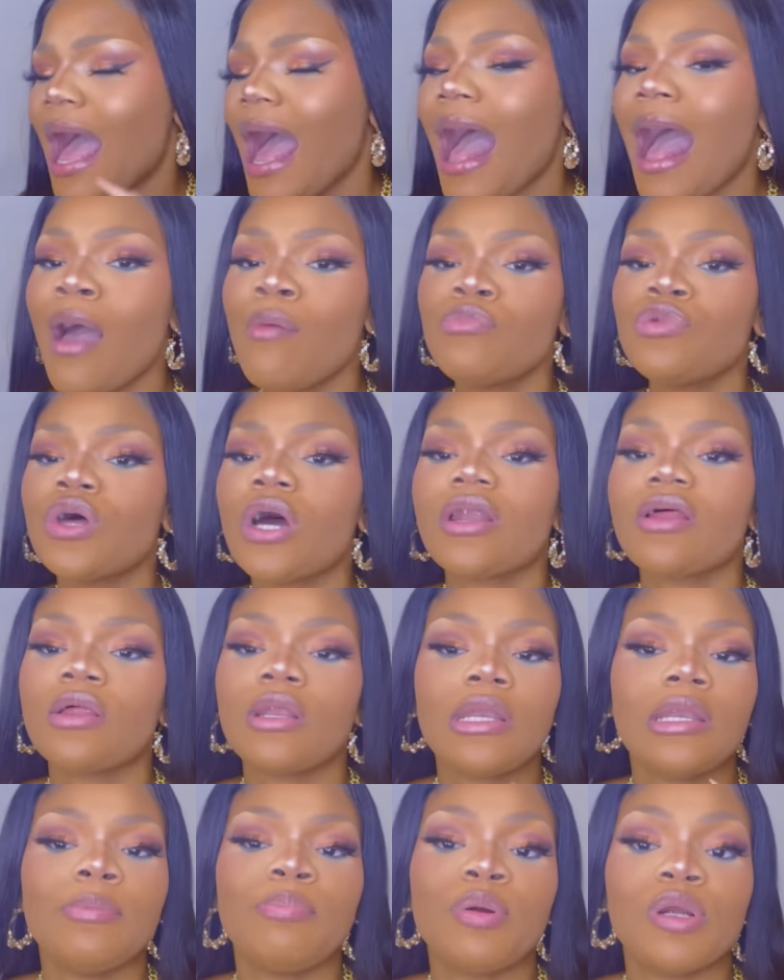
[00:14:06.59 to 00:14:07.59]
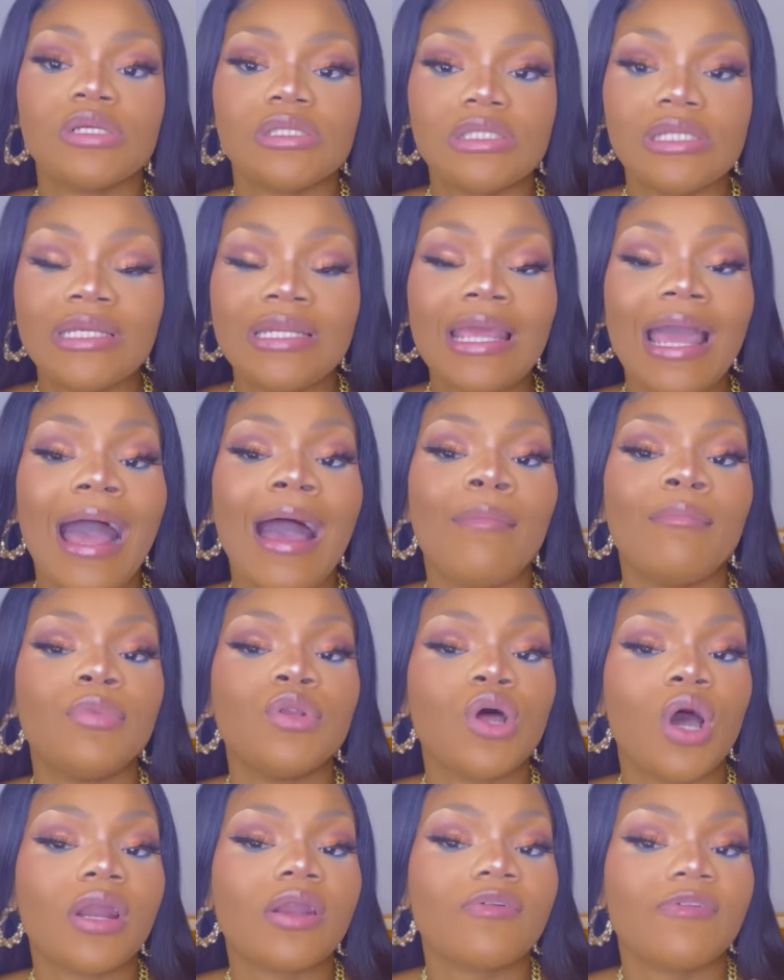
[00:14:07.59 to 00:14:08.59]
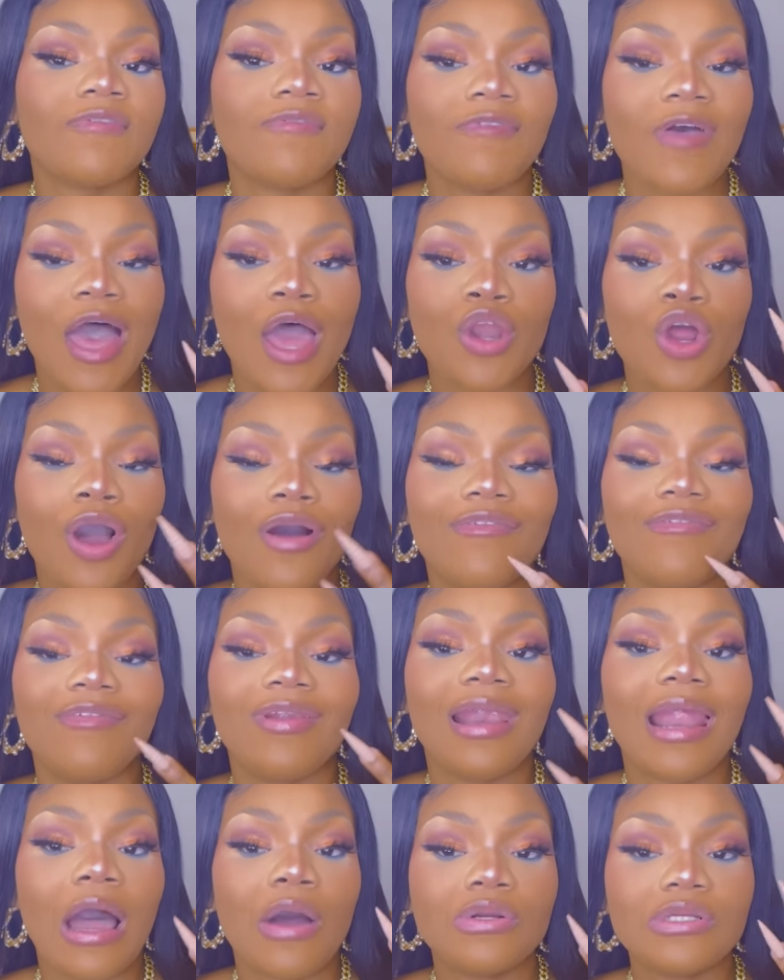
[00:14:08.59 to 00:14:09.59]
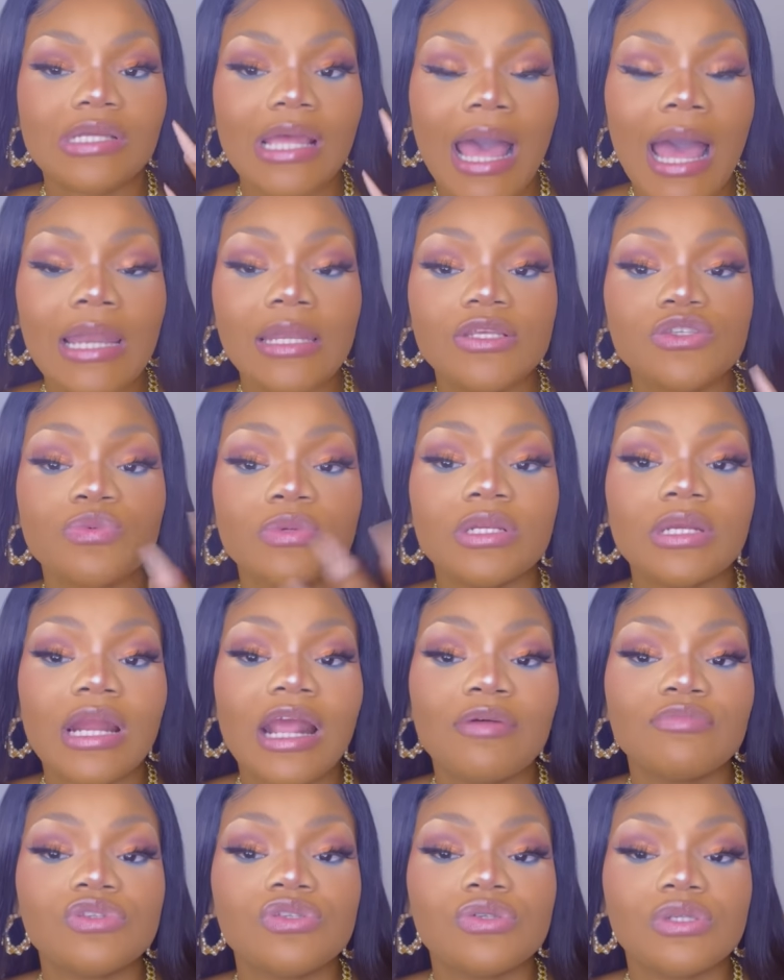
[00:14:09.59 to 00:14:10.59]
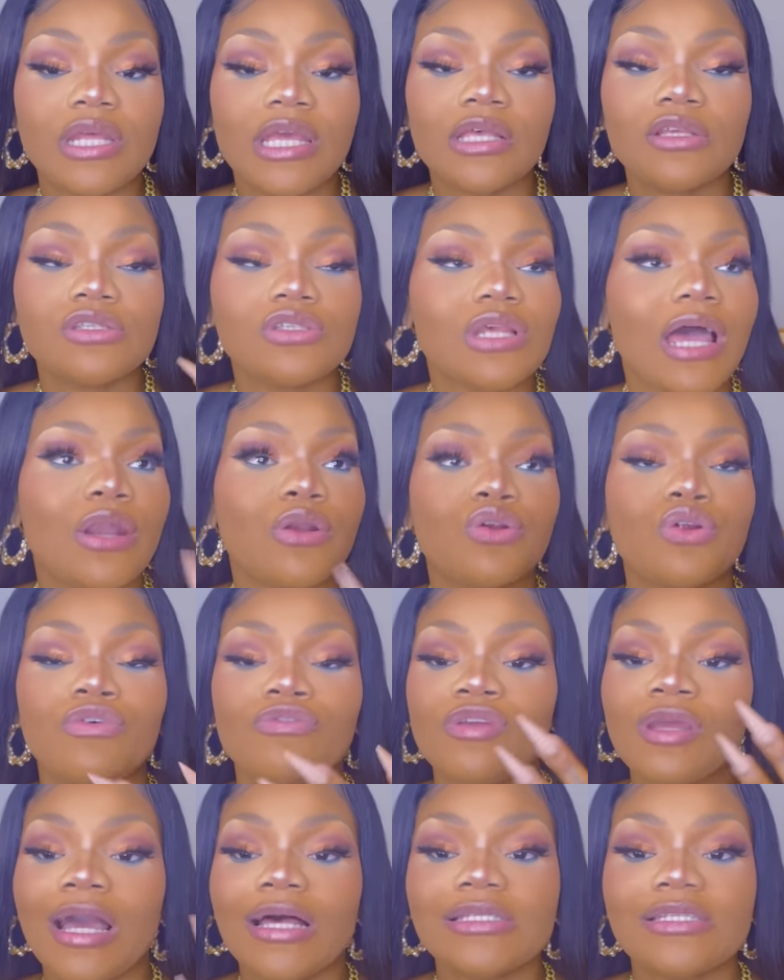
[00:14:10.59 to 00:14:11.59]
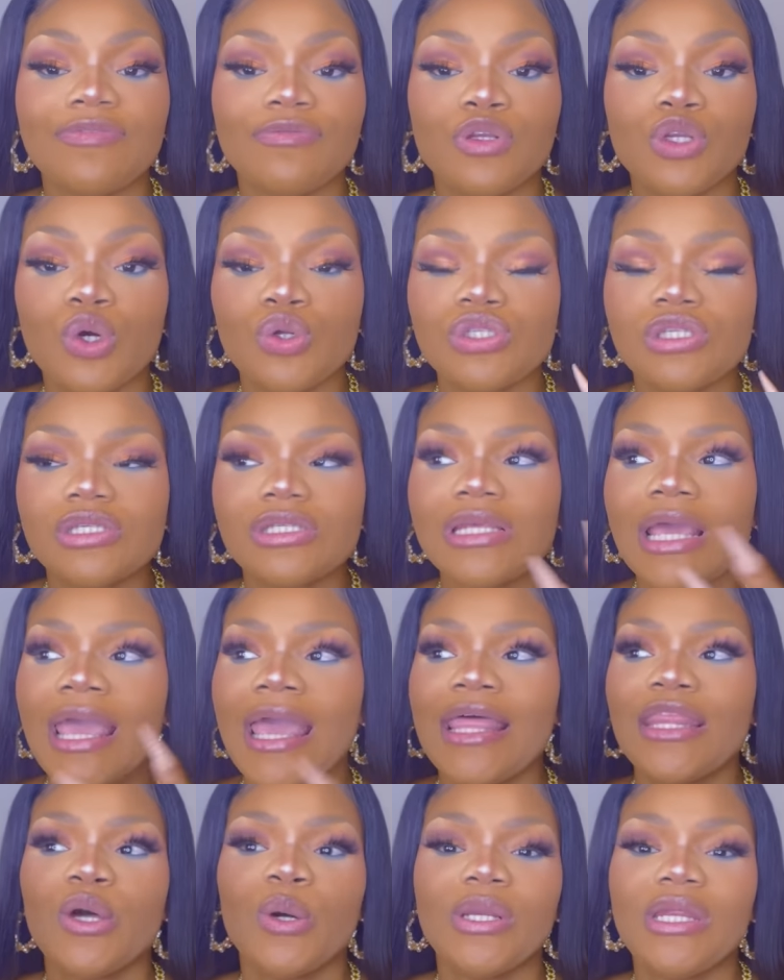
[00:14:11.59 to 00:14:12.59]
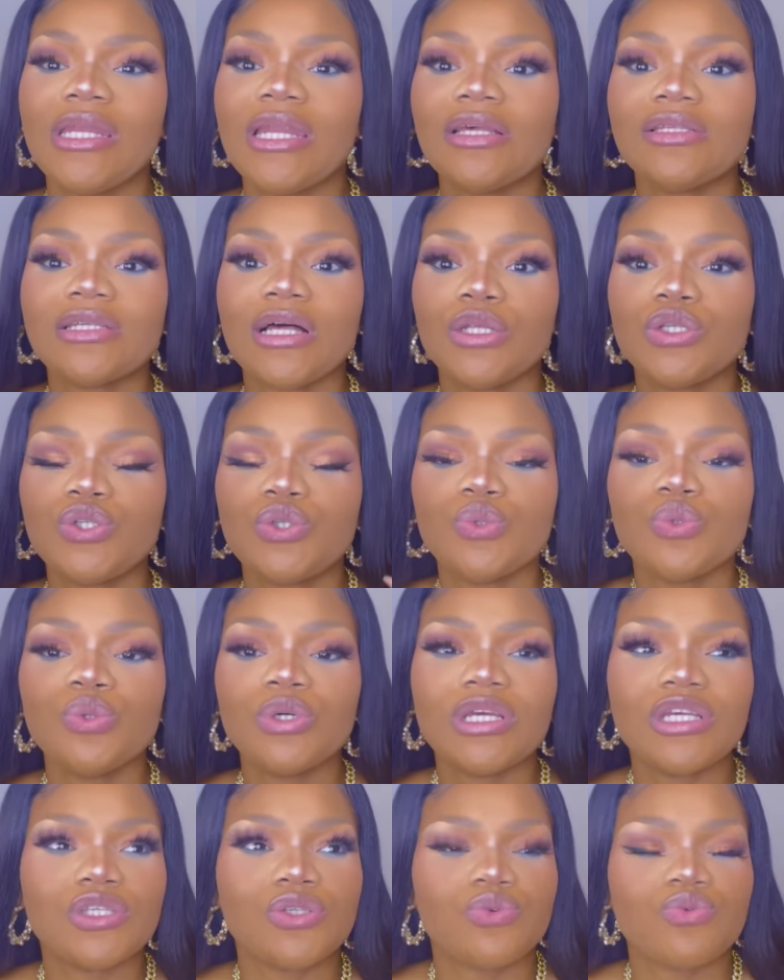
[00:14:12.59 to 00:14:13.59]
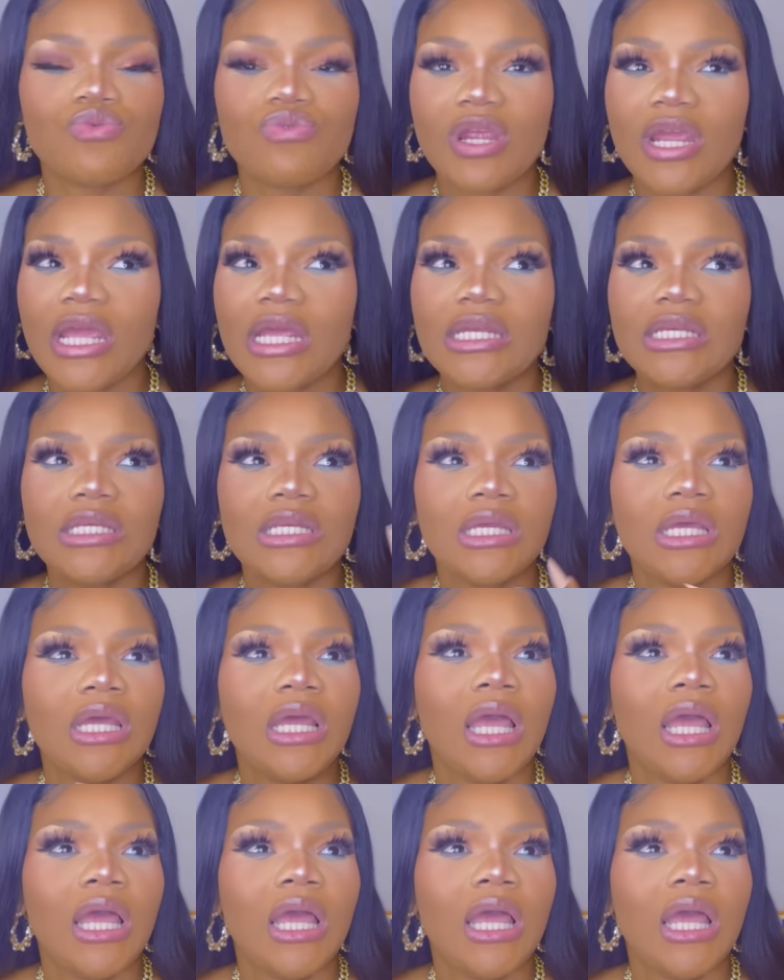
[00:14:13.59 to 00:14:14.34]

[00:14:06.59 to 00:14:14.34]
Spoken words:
I'm not a fan of loud colors when it comes to nails. I don't know if you guys have noticed, the only nails I'll do is red.